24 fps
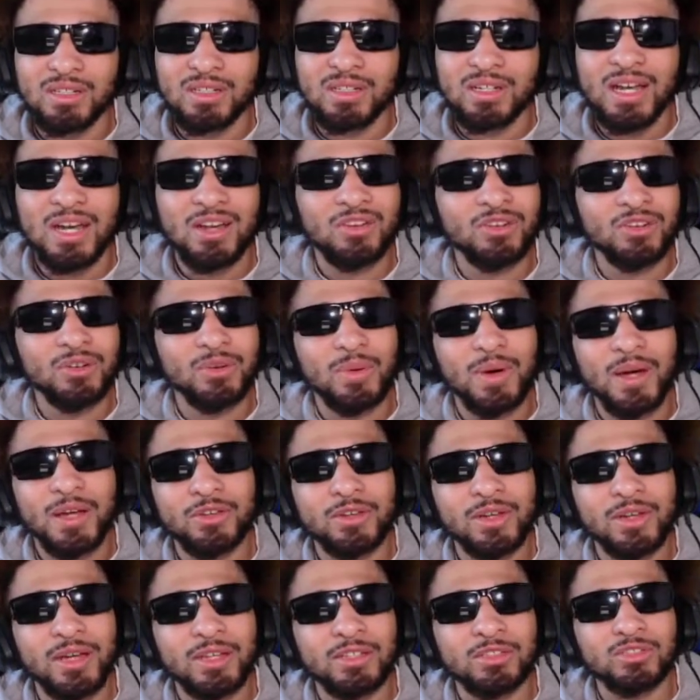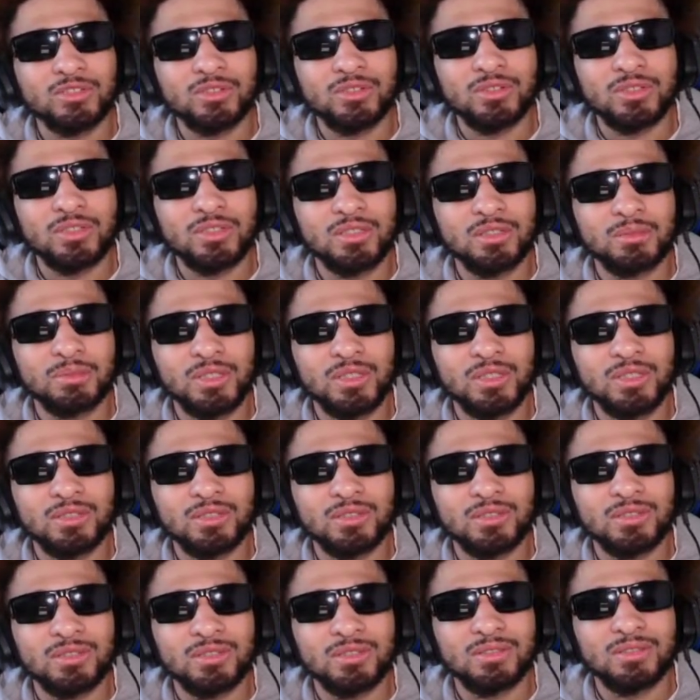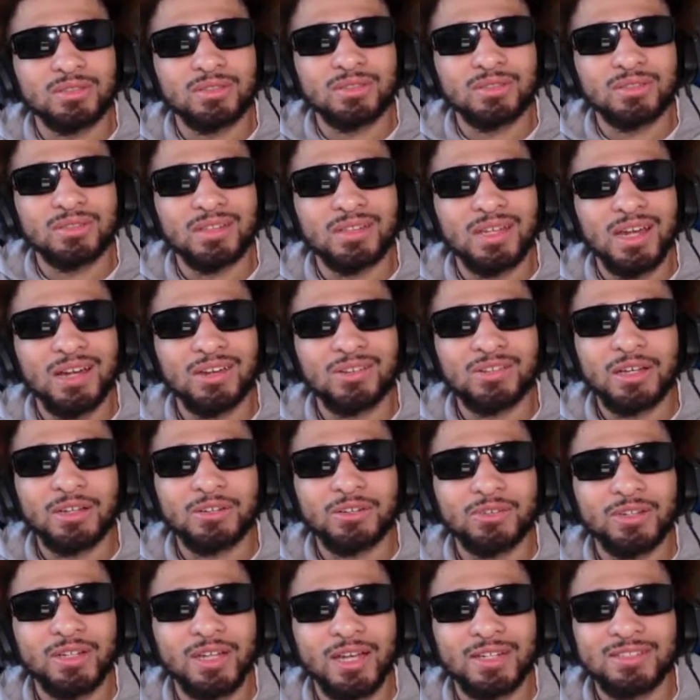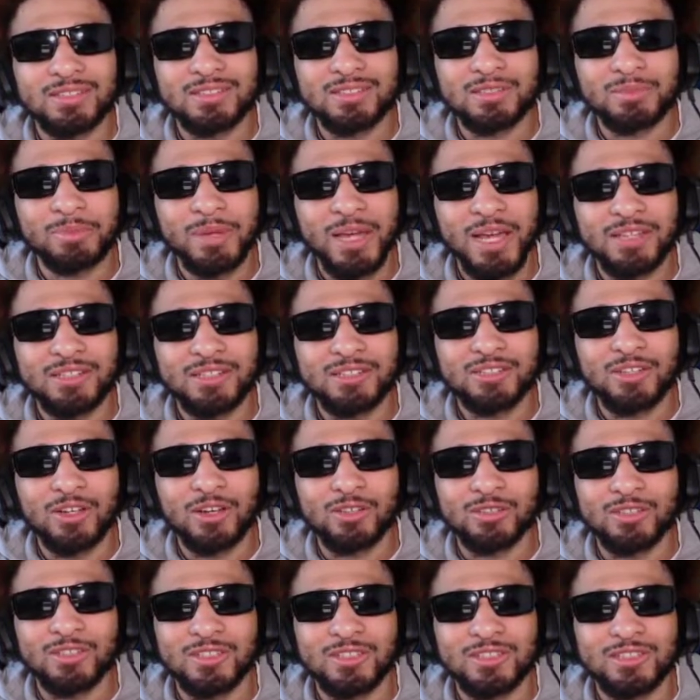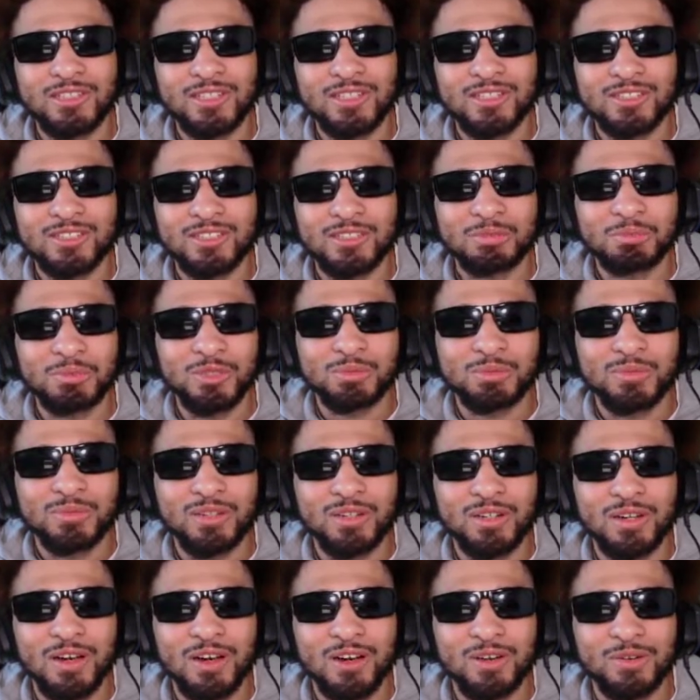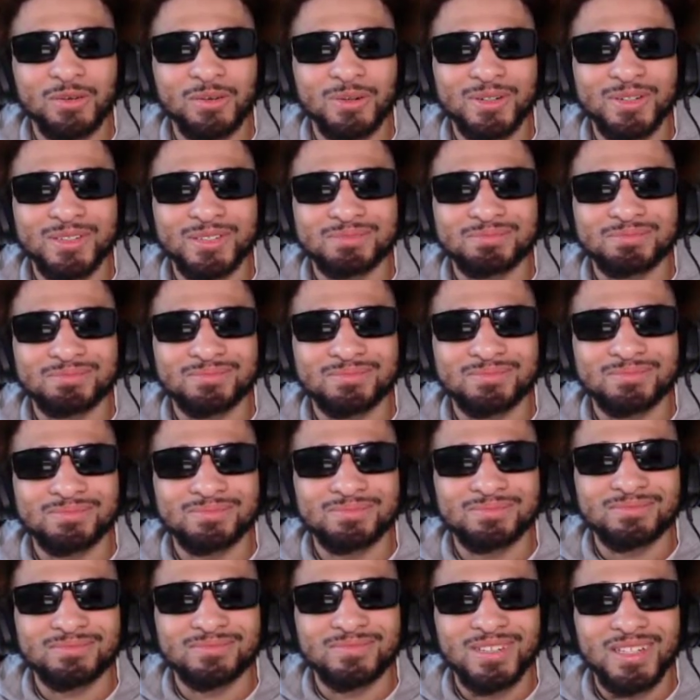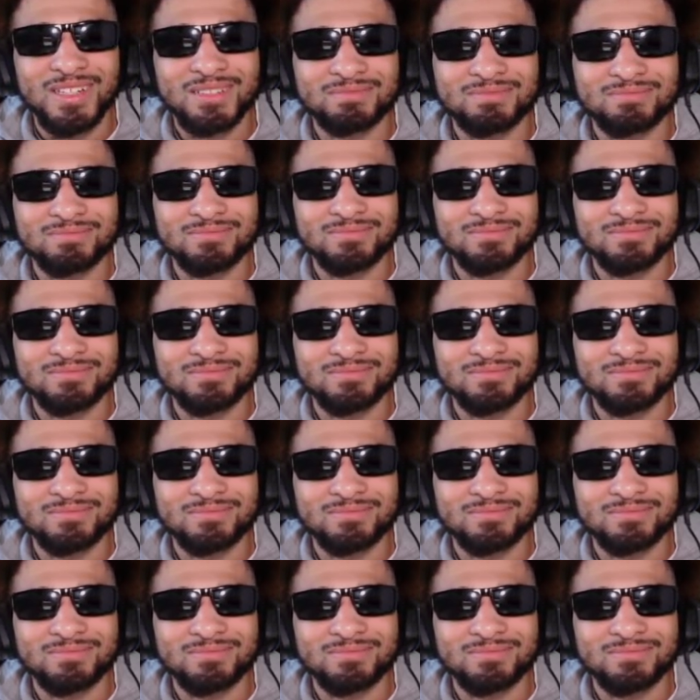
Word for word: I don't know why you guys do this to me. I don't like reacting to pain songs because then it just puts me in an awkward, like,